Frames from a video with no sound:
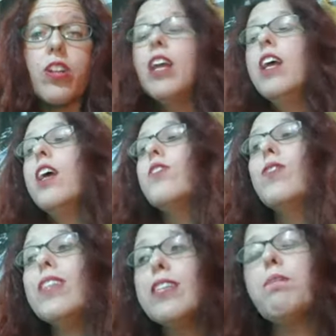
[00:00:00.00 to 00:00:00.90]
So
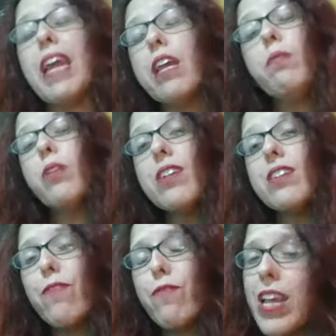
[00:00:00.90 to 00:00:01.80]
this paper is
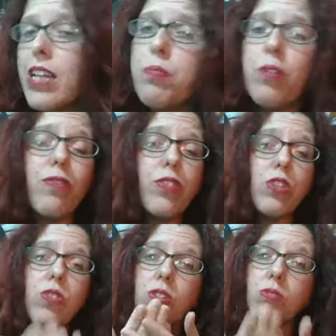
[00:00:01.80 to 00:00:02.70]
available for you
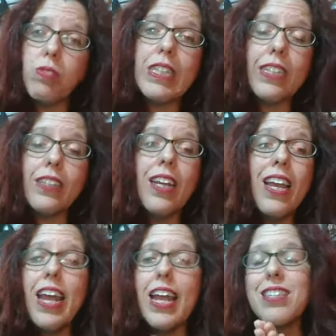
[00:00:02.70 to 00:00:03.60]
to read.
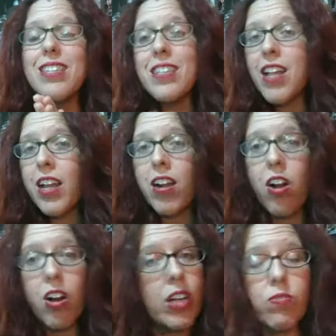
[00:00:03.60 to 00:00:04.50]
It's not a
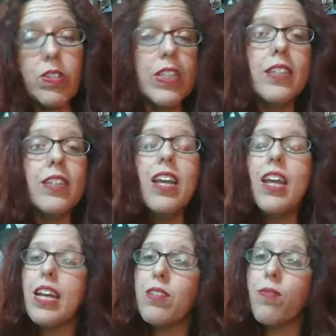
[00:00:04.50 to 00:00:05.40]
hard read. It's
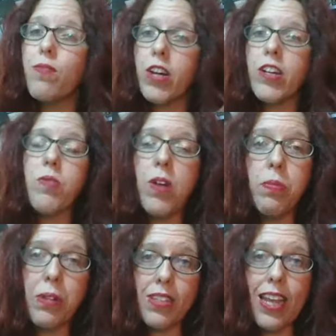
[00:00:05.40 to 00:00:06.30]
very well put
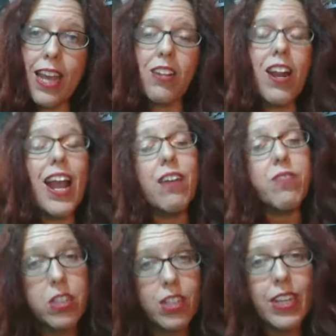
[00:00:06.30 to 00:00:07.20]
together. Have a
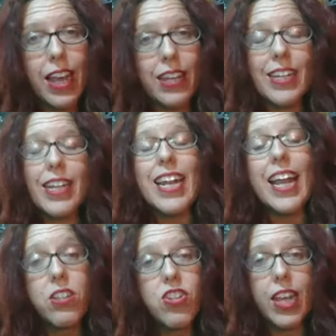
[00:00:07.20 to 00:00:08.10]
look at it and
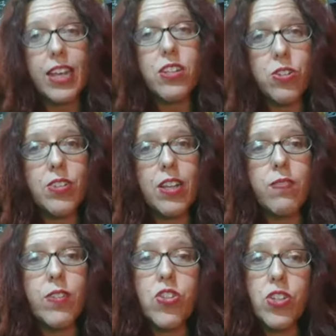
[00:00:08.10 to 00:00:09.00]
educate yourself on
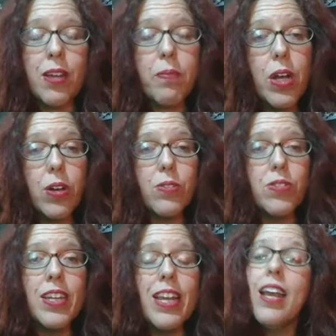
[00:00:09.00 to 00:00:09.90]
GMOs.
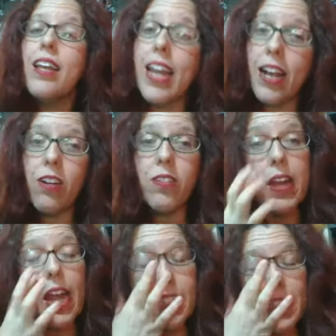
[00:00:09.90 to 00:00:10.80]
Now,
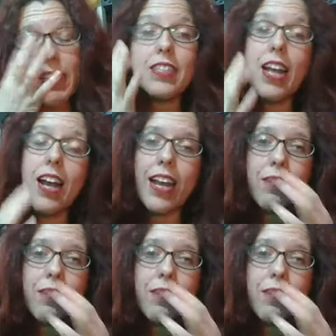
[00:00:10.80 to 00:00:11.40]
as an aside,